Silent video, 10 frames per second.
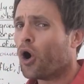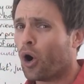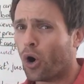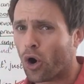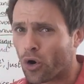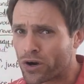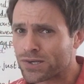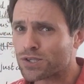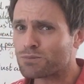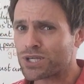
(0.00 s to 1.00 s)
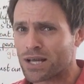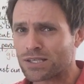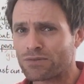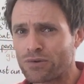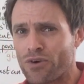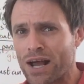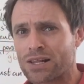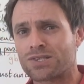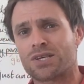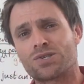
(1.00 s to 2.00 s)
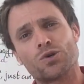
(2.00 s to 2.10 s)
or is subjectively reckless as